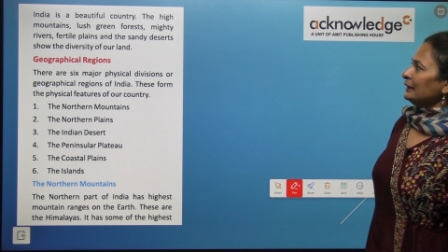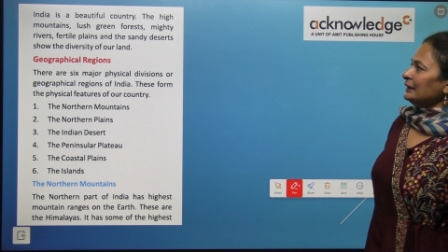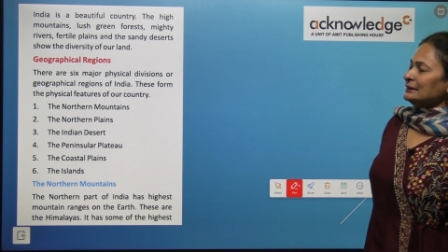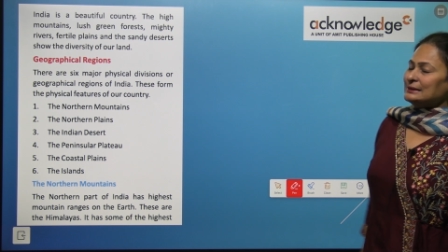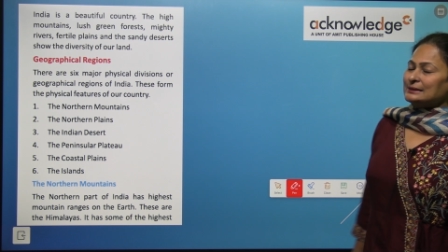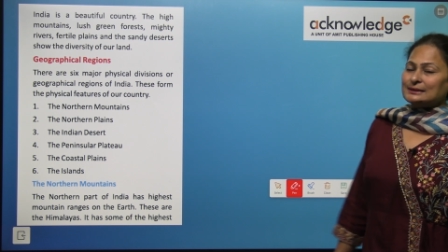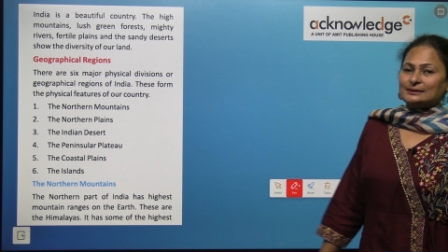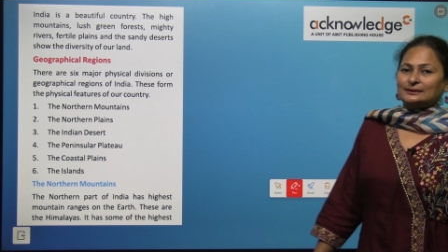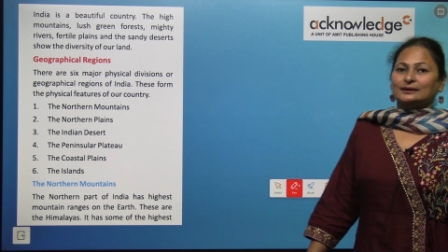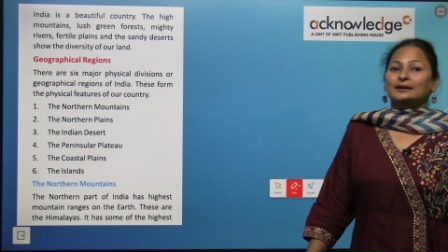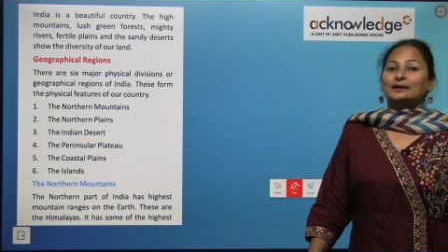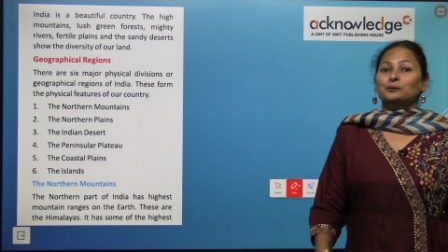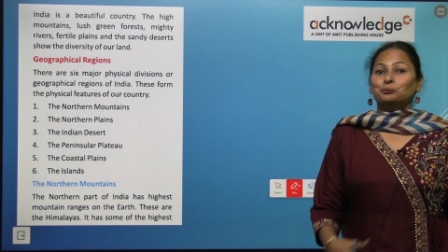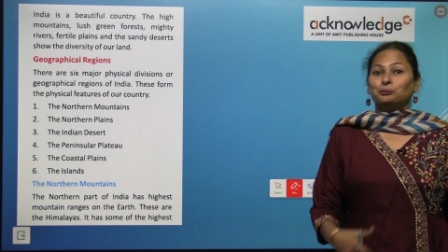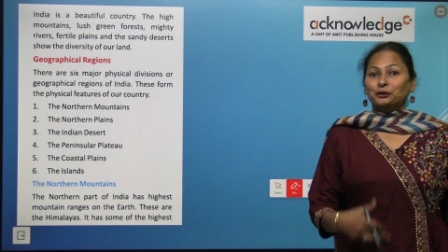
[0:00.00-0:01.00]
is
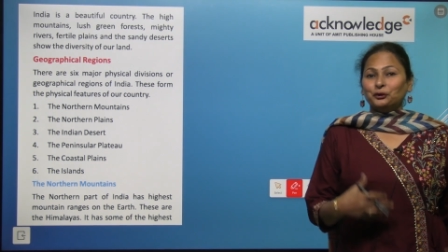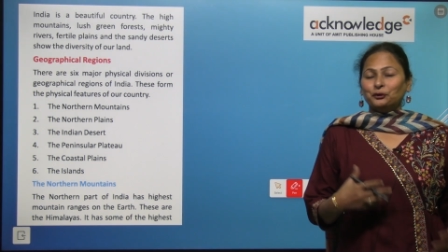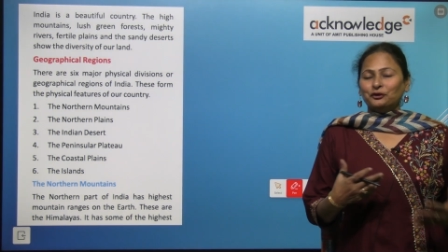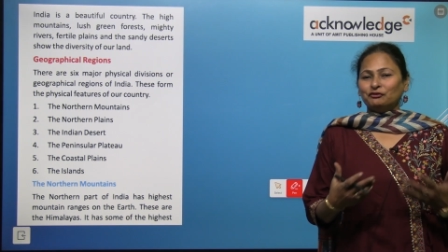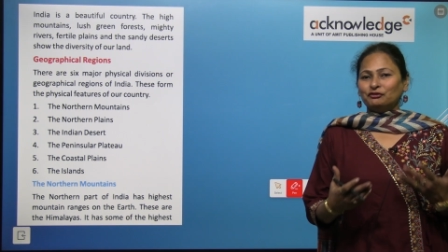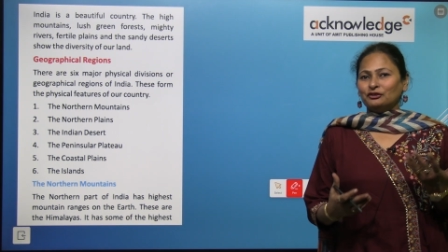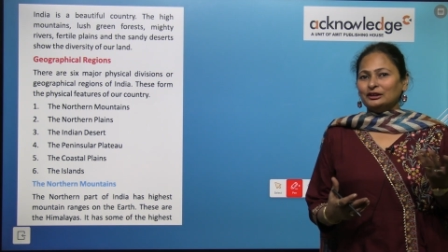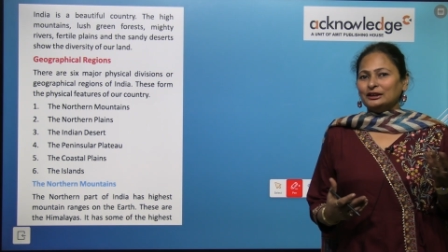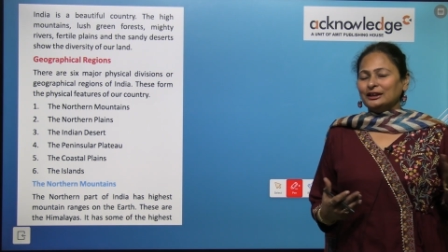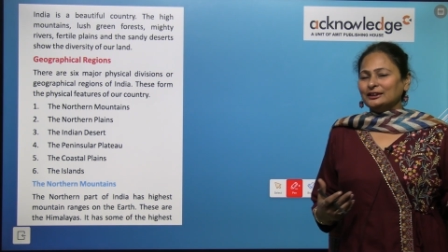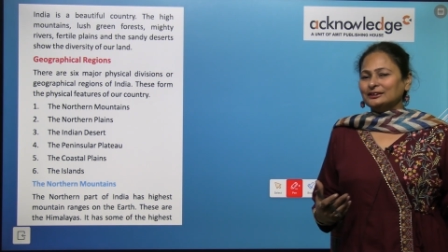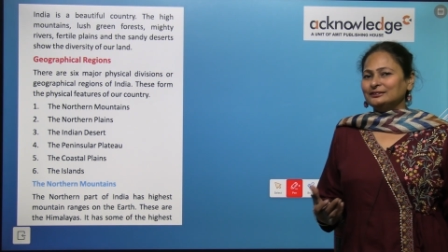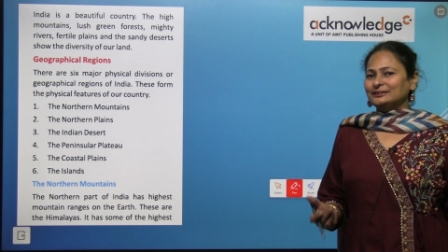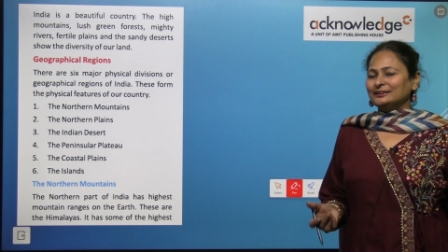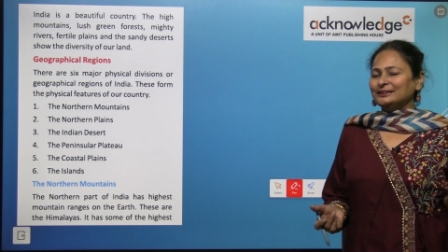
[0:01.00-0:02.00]
a beautiful
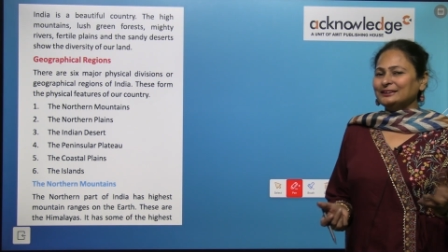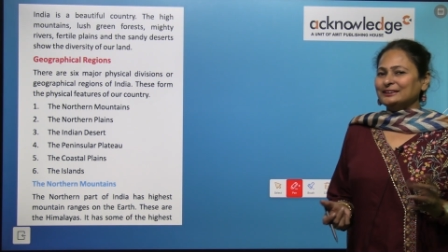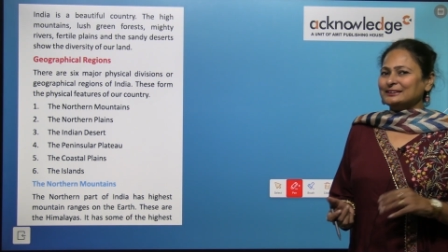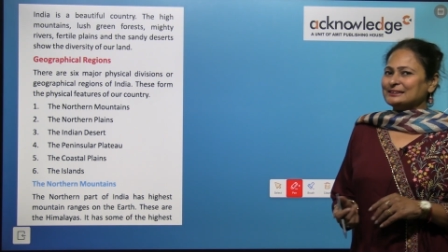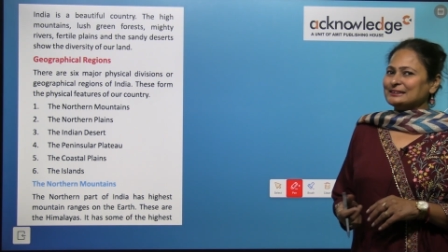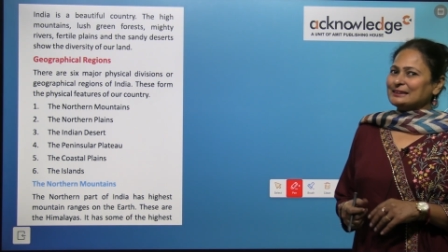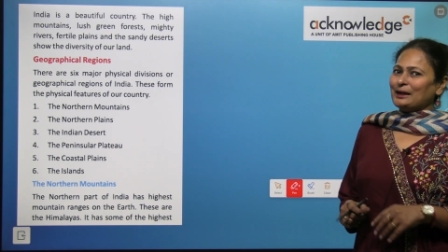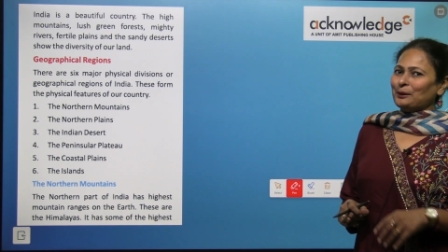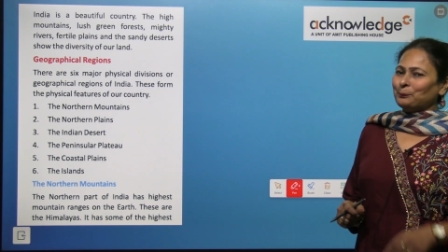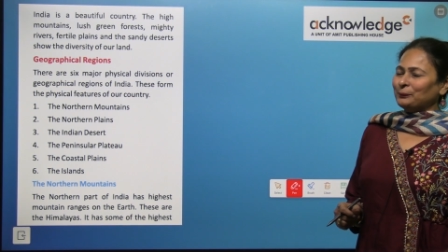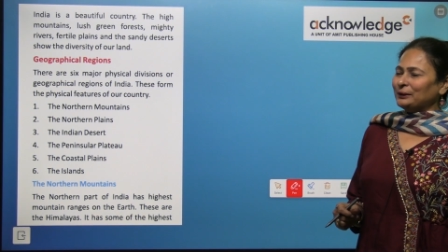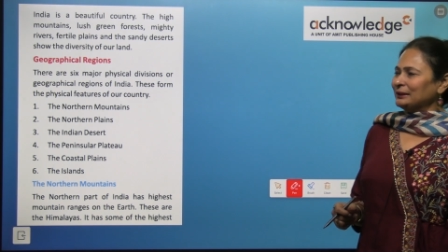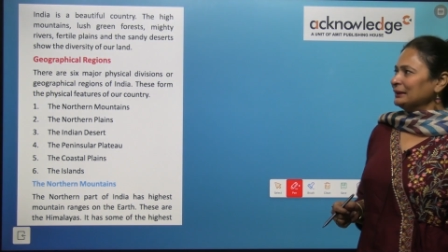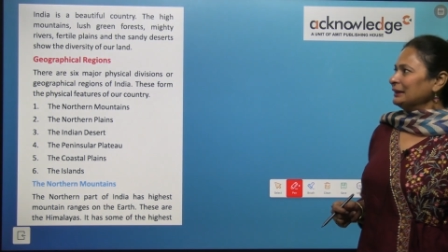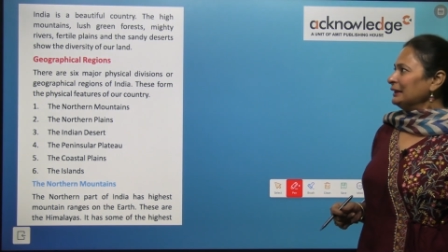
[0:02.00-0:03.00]
country. It is our
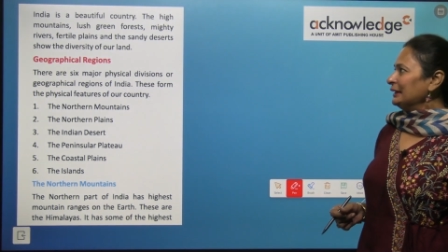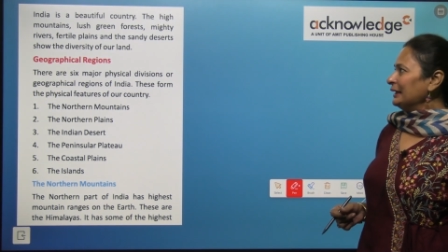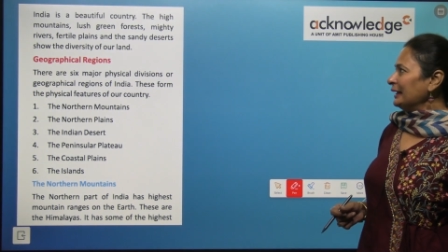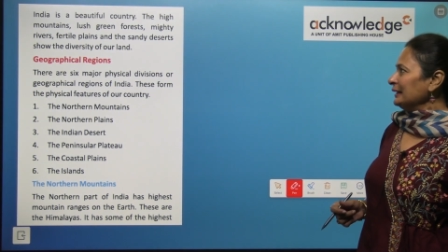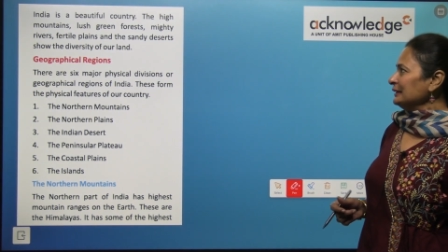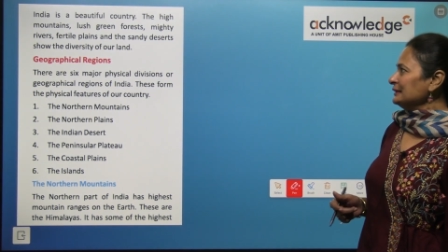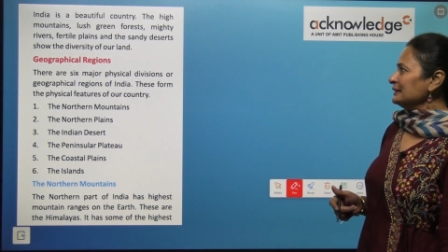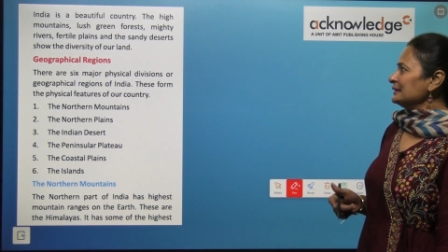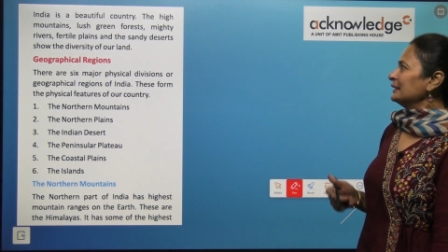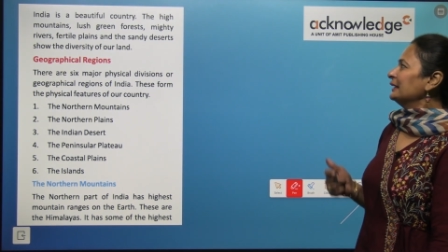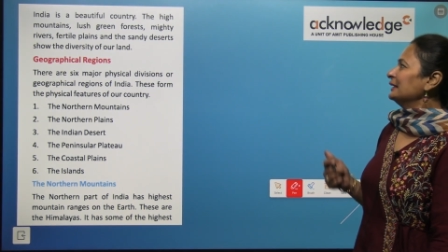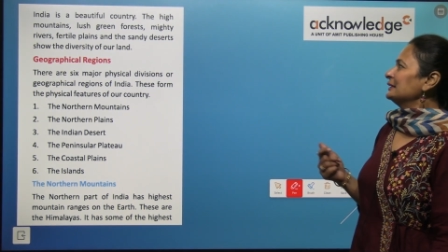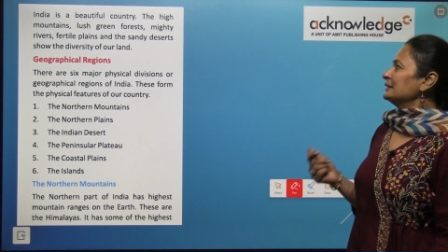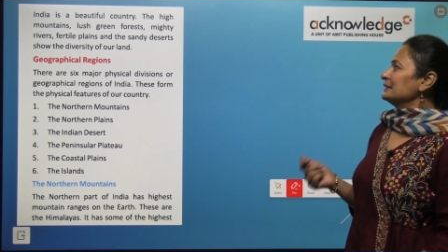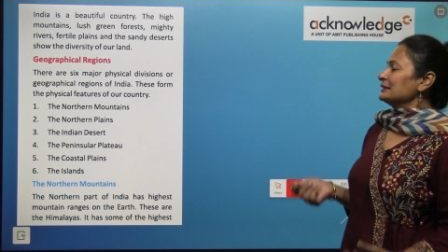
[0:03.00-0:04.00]
motherland.
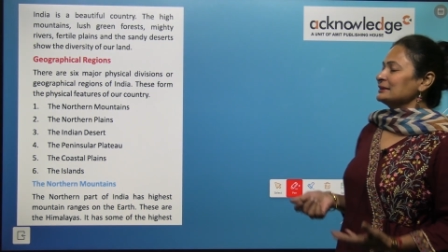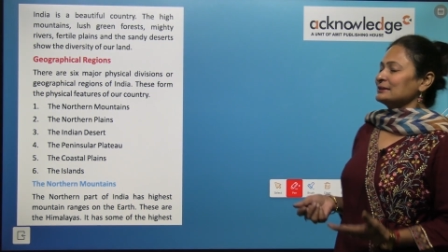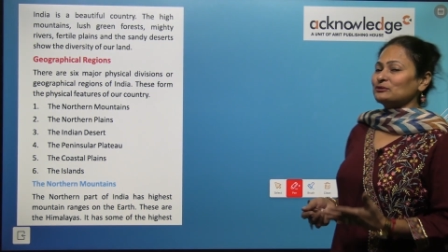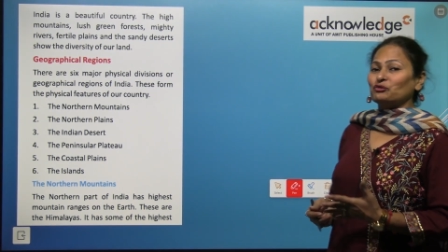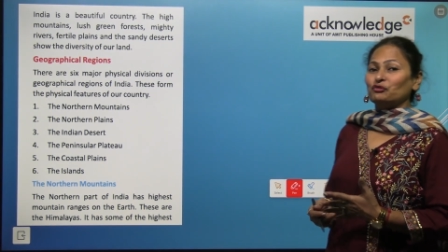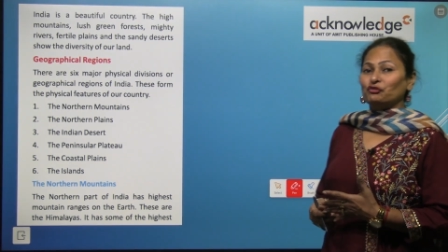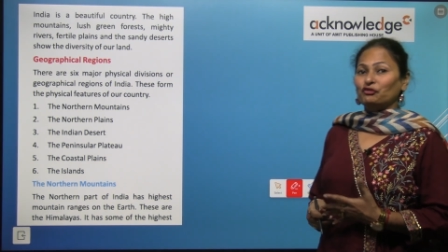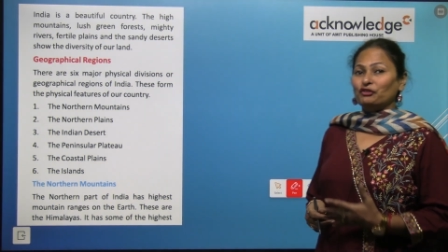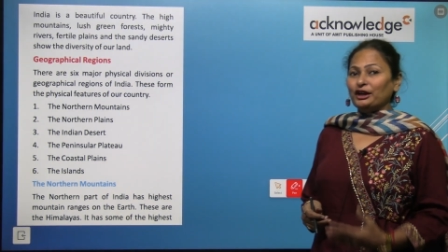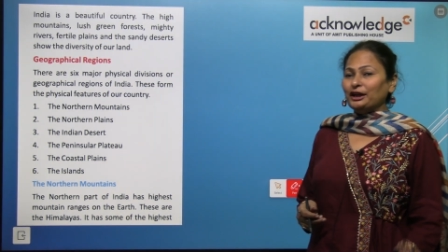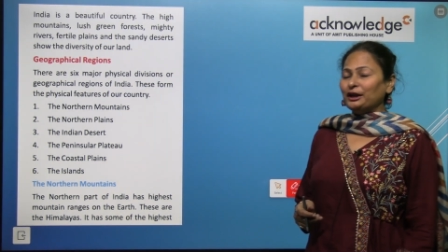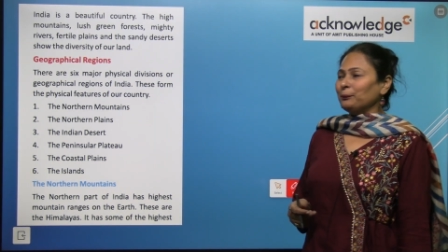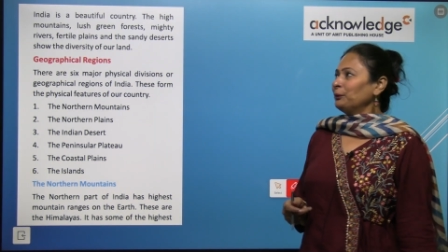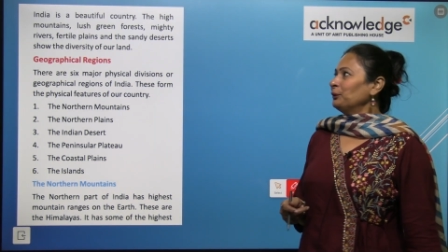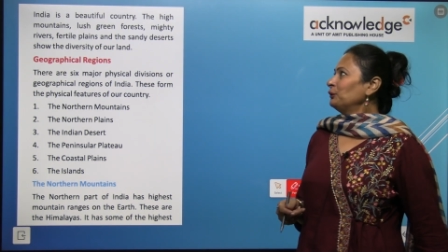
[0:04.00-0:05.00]
It is
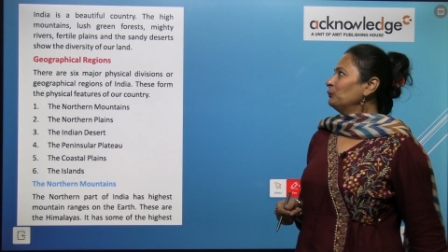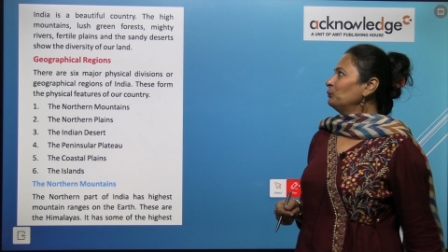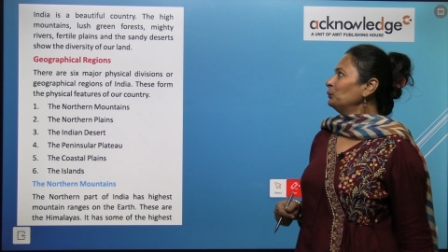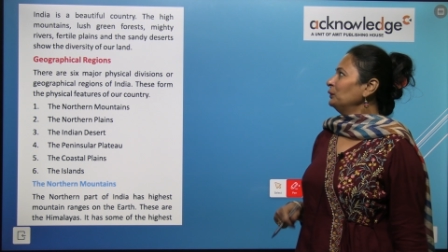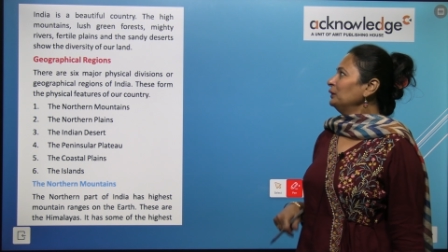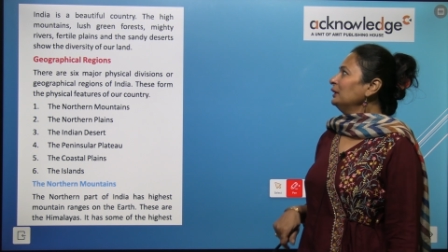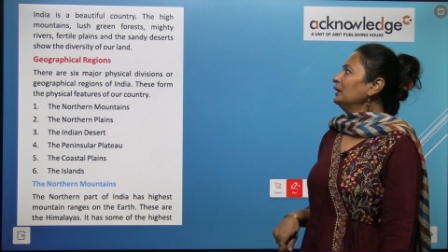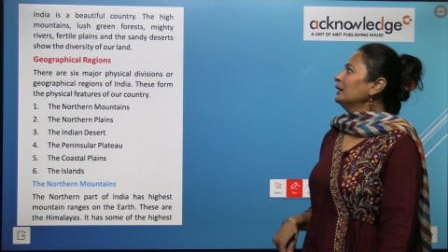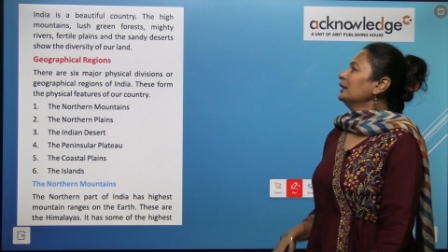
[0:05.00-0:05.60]
very beautiful.